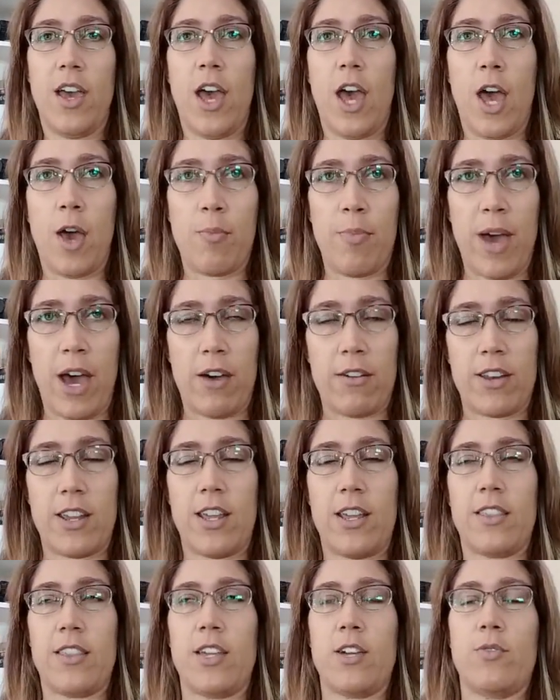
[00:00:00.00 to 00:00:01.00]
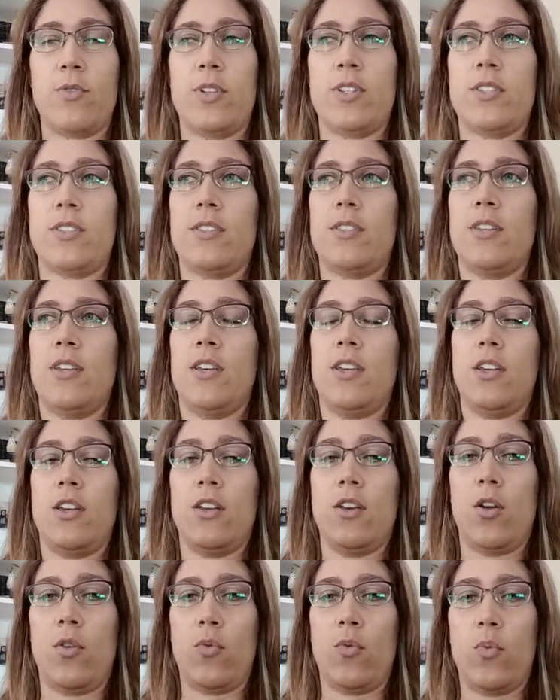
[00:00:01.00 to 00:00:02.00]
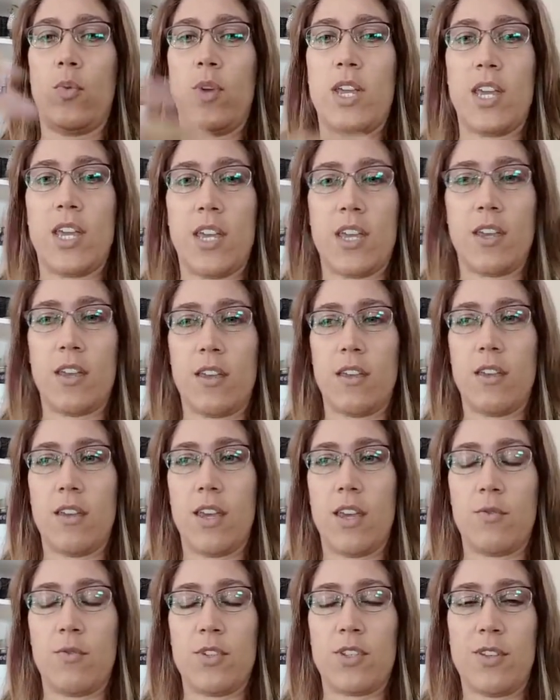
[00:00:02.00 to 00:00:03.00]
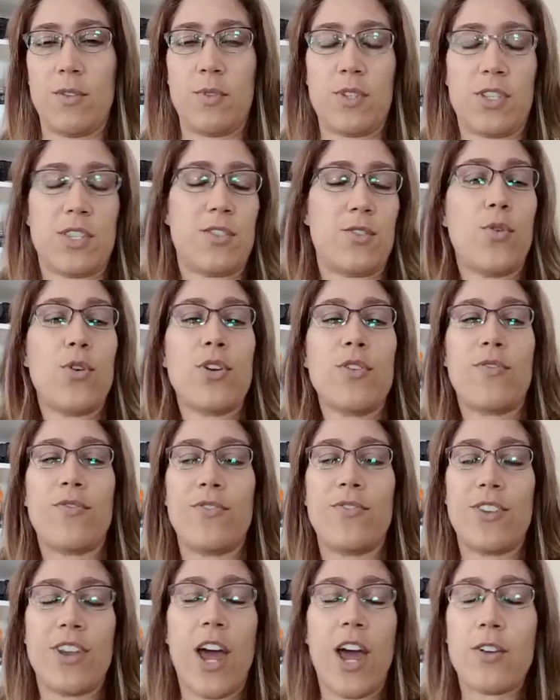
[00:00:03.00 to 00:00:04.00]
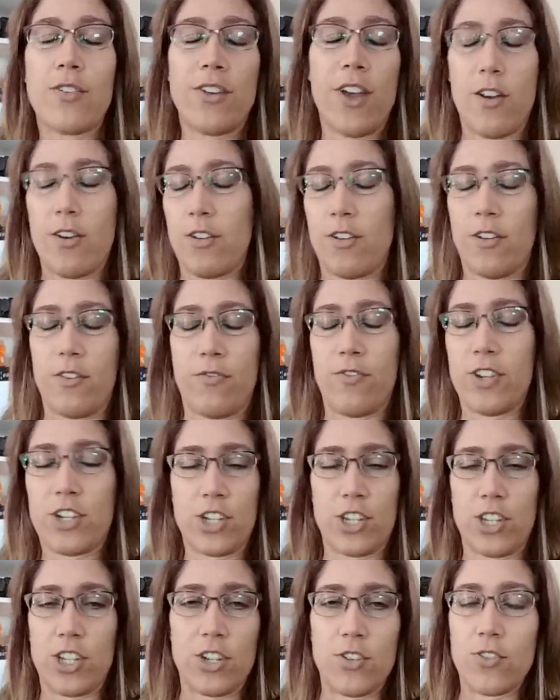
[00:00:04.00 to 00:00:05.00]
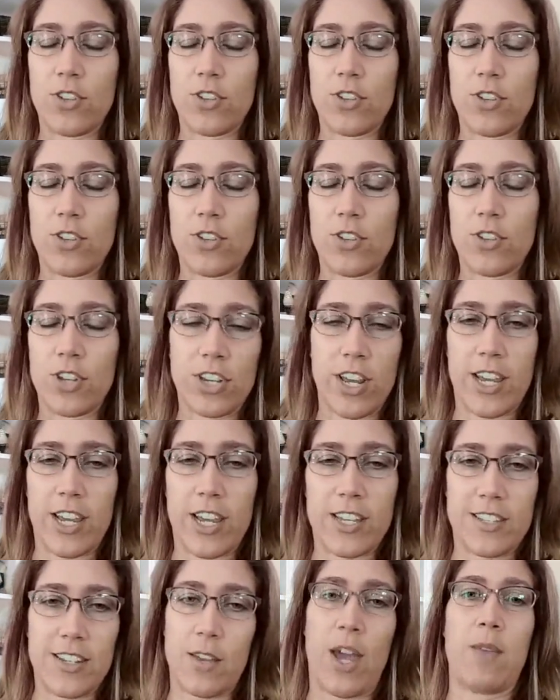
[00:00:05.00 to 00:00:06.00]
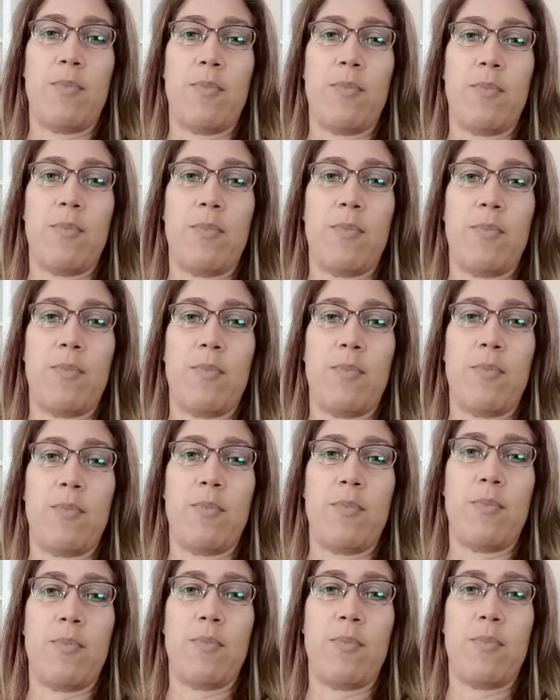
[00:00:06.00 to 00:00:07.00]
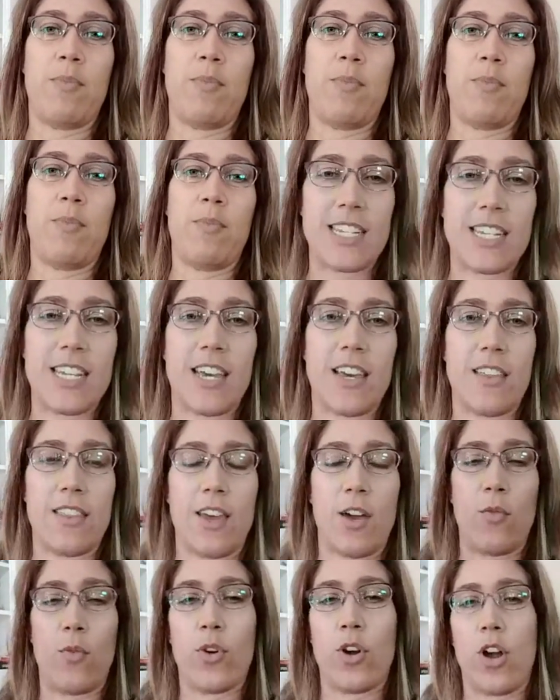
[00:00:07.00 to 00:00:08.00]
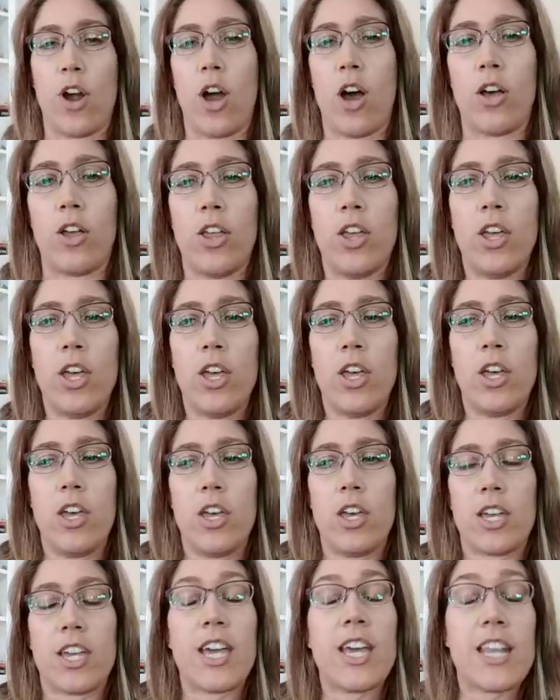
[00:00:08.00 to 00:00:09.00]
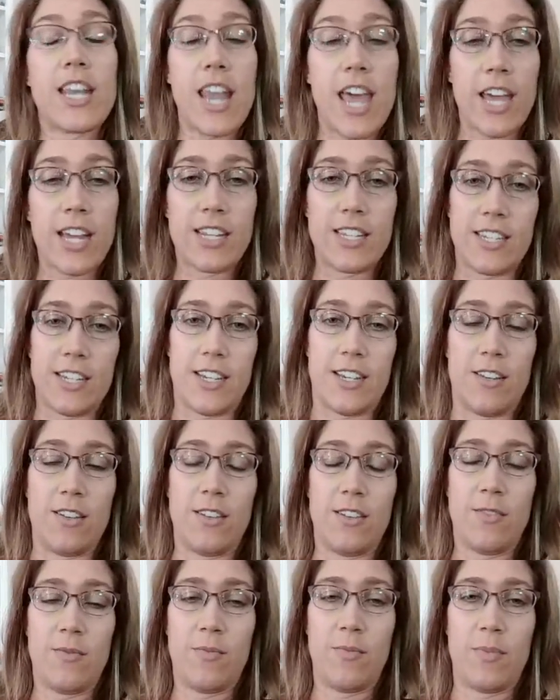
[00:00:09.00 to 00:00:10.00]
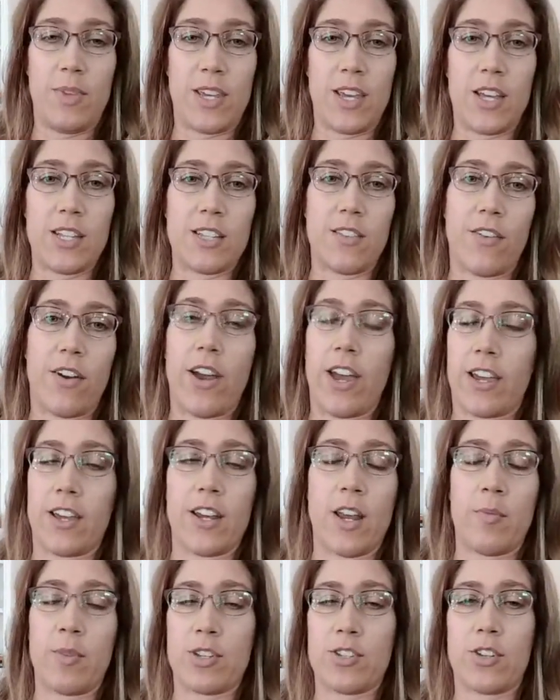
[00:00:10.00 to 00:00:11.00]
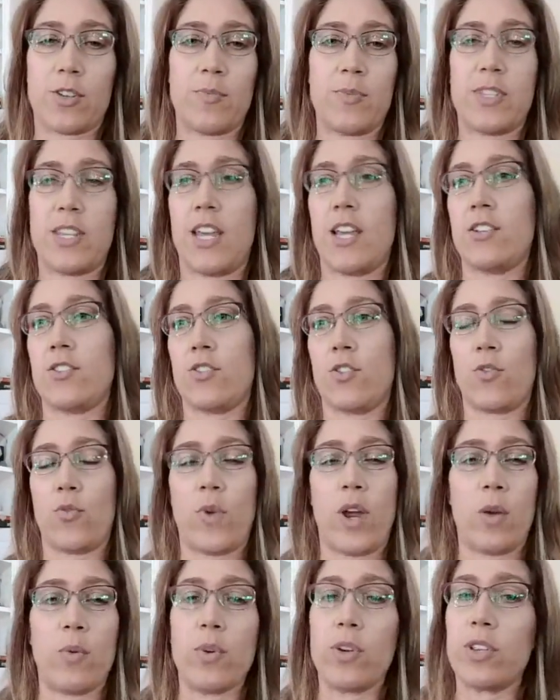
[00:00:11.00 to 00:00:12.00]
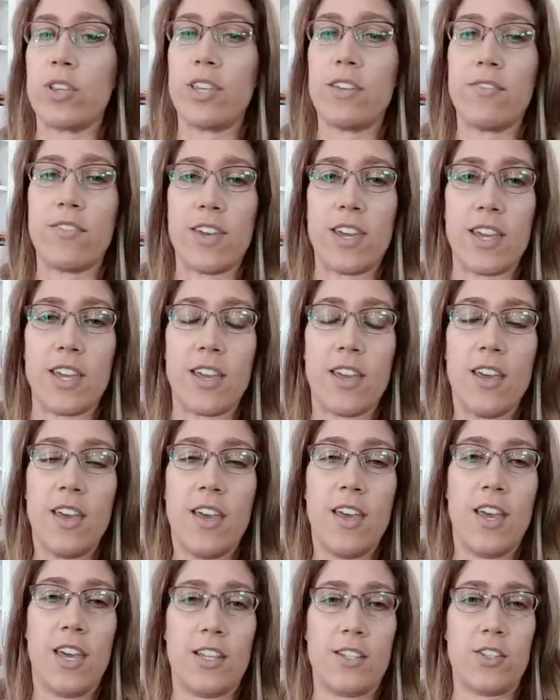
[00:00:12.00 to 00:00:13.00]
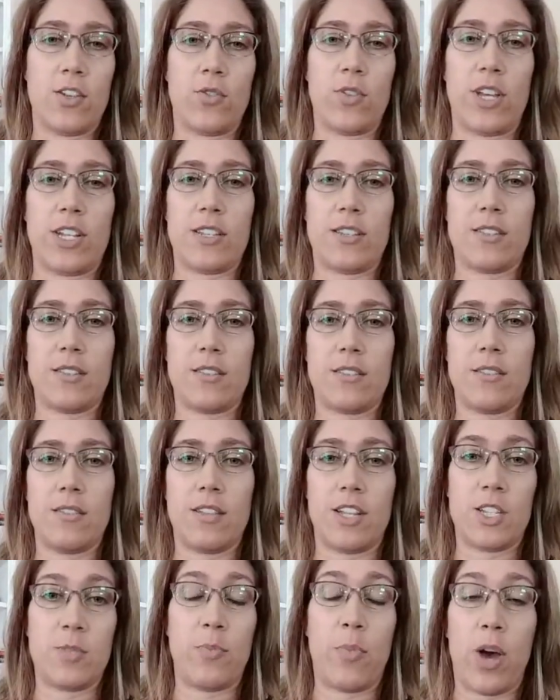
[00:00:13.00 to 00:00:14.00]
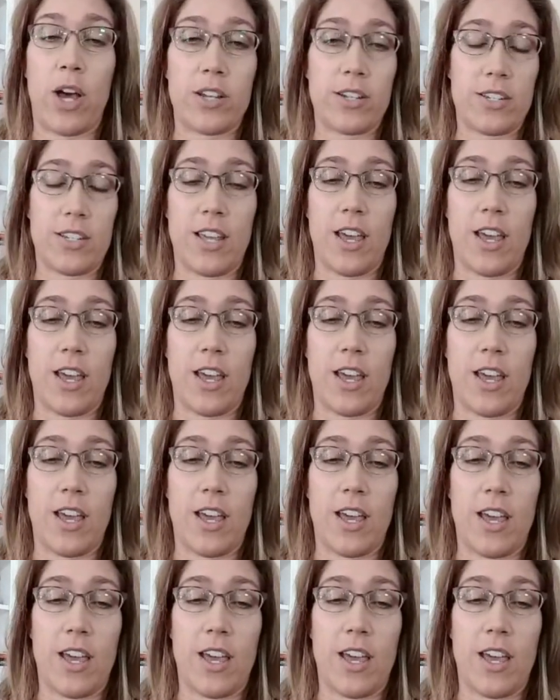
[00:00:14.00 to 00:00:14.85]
it. And there was, it was sort of not officially unionized anyway, but kind of that idea that we're all connected because of our economic circumstance or where we're living. And so let's bond together.